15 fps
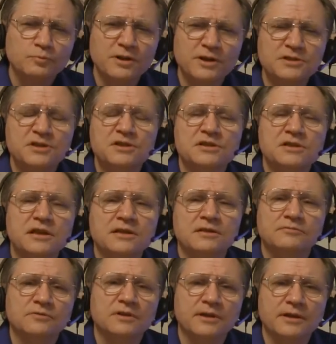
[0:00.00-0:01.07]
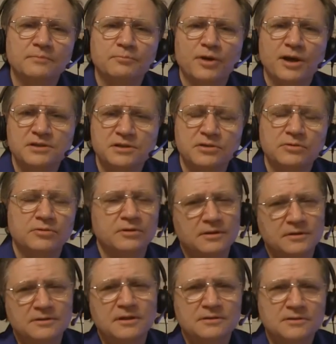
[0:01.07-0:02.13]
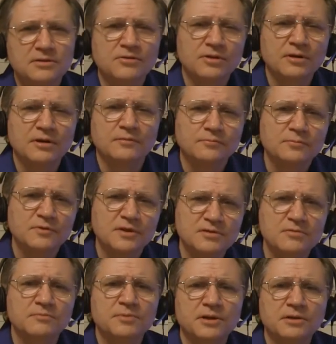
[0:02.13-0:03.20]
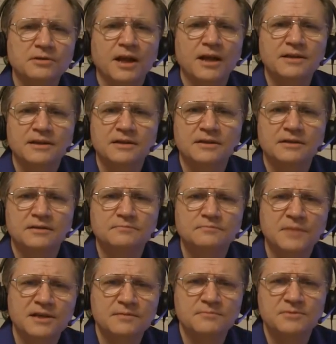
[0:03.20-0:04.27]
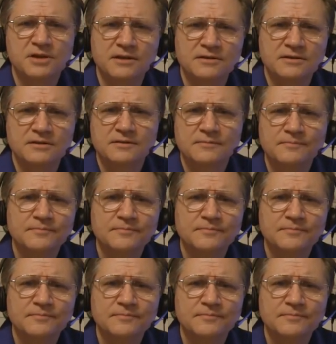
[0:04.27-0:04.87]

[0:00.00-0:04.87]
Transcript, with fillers: what did you see that really impressed you, or that you thought this would be a good idea to make some changes?